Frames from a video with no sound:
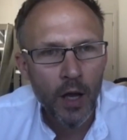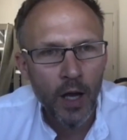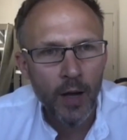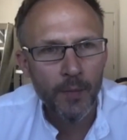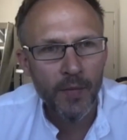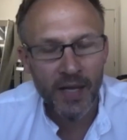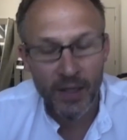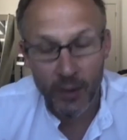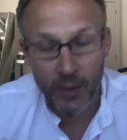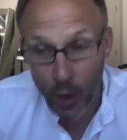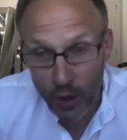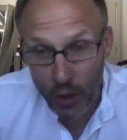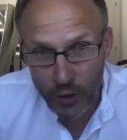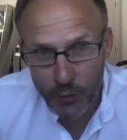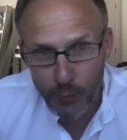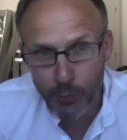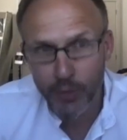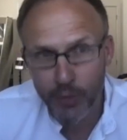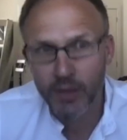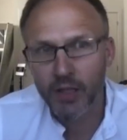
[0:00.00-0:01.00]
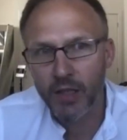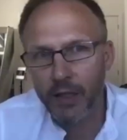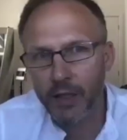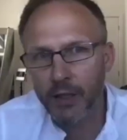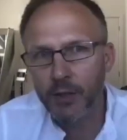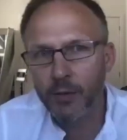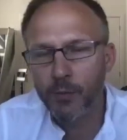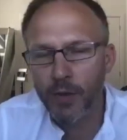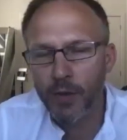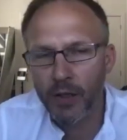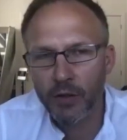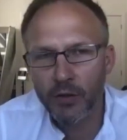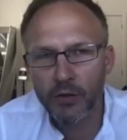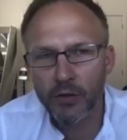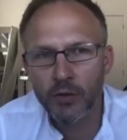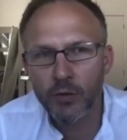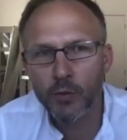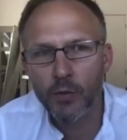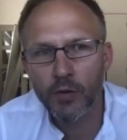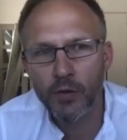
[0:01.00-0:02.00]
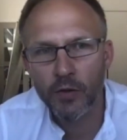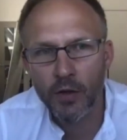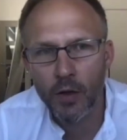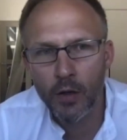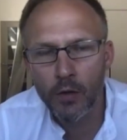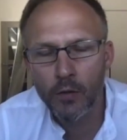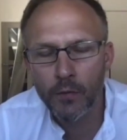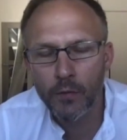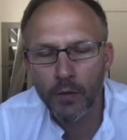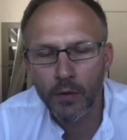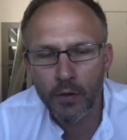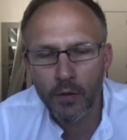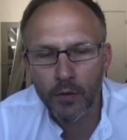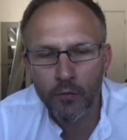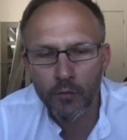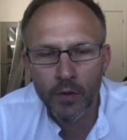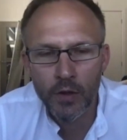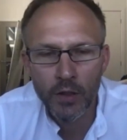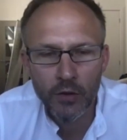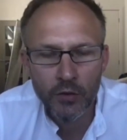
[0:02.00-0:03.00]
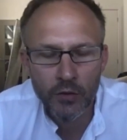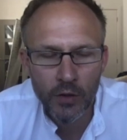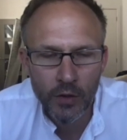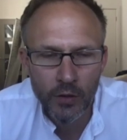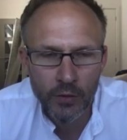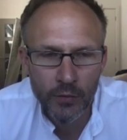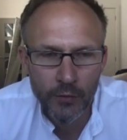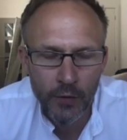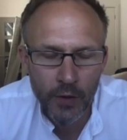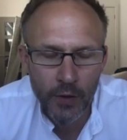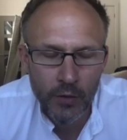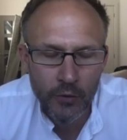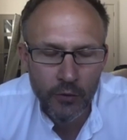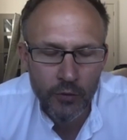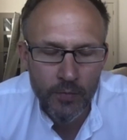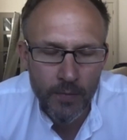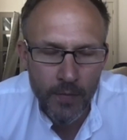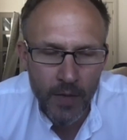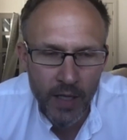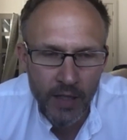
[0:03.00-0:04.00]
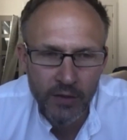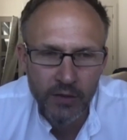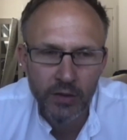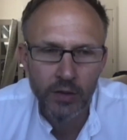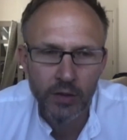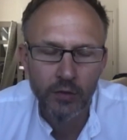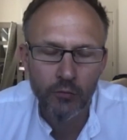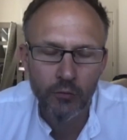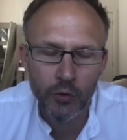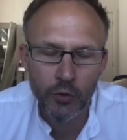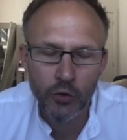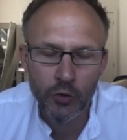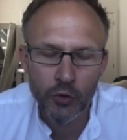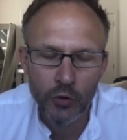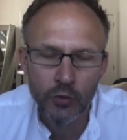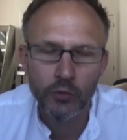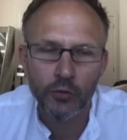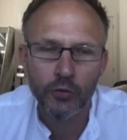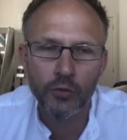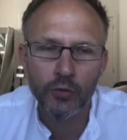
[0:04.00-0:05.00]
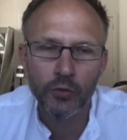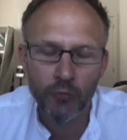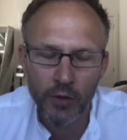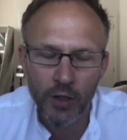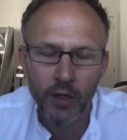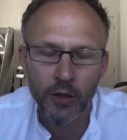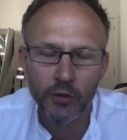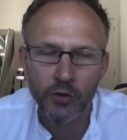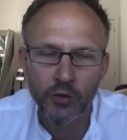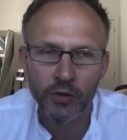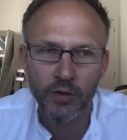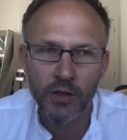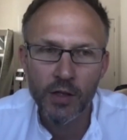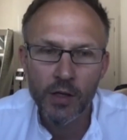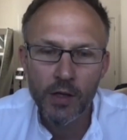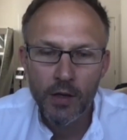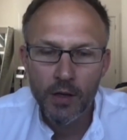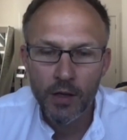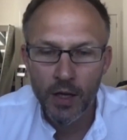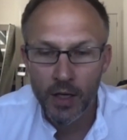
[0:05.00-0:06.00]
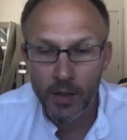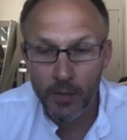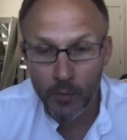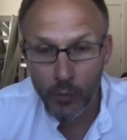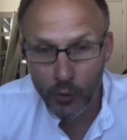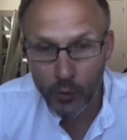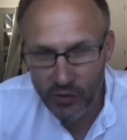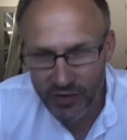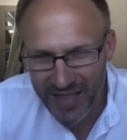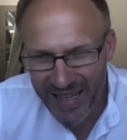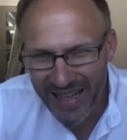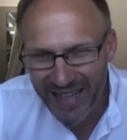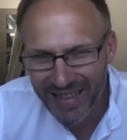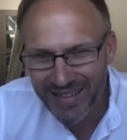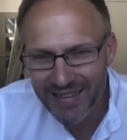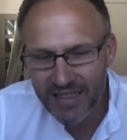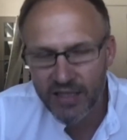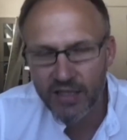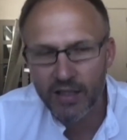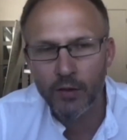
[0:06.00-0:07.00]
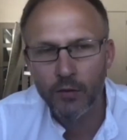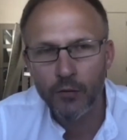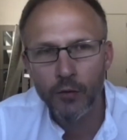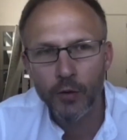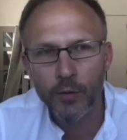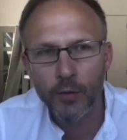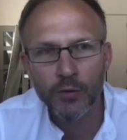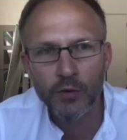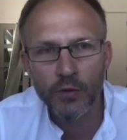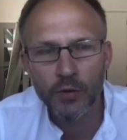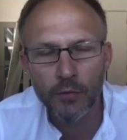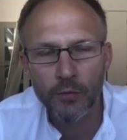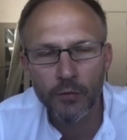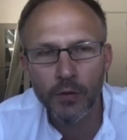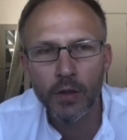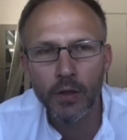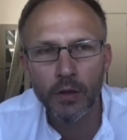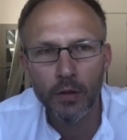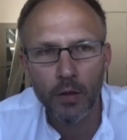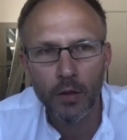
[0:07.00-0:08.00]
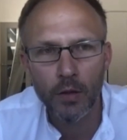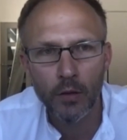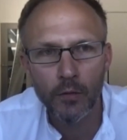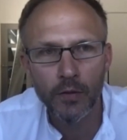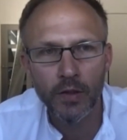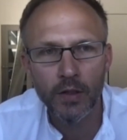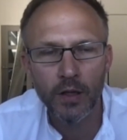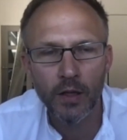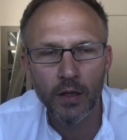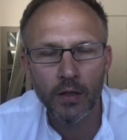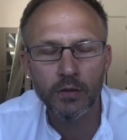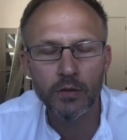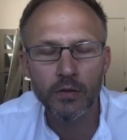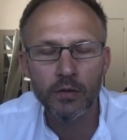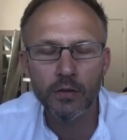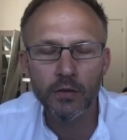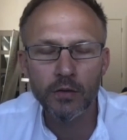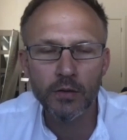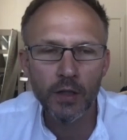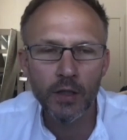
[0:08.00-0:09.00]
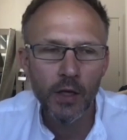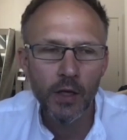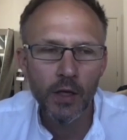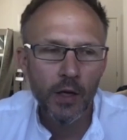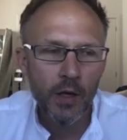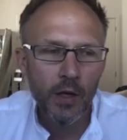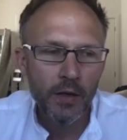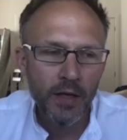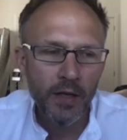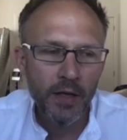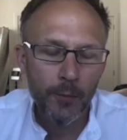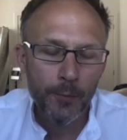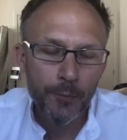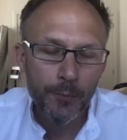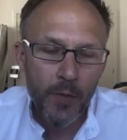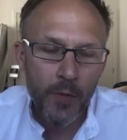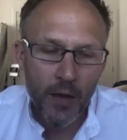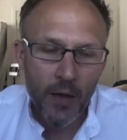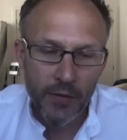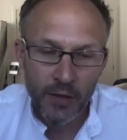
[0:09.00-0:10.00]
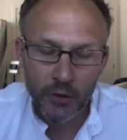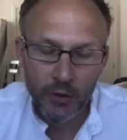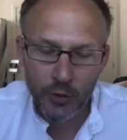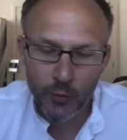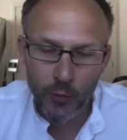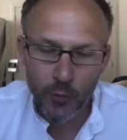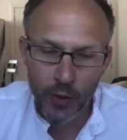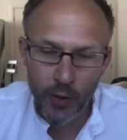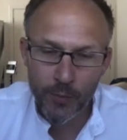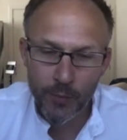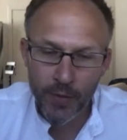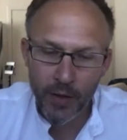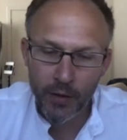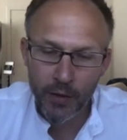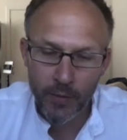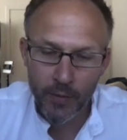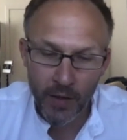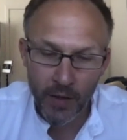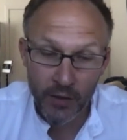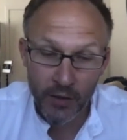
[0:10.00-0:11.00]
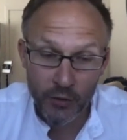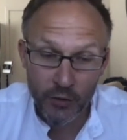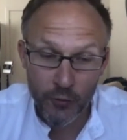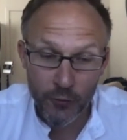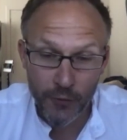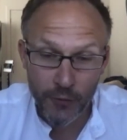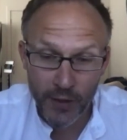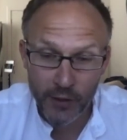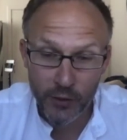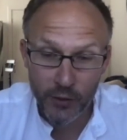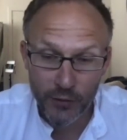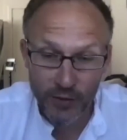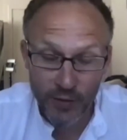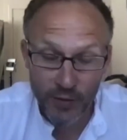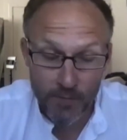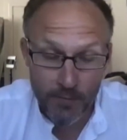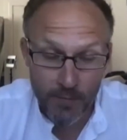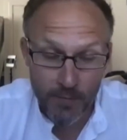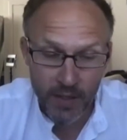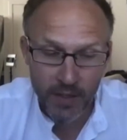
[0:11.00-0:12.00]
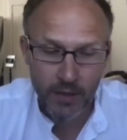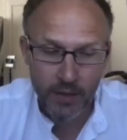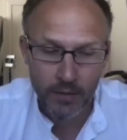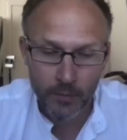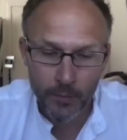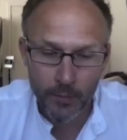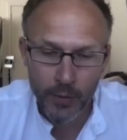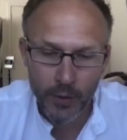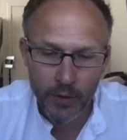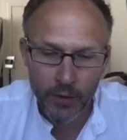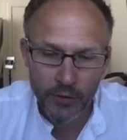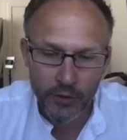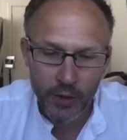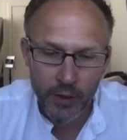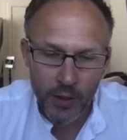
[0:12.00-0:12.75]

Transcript: in hospitalized patients with COVID that really shows a very dramatic reduction in mortality from severe COVID cases. Now, I think it's just worth bearing in mind, just reflecting on this a minute, because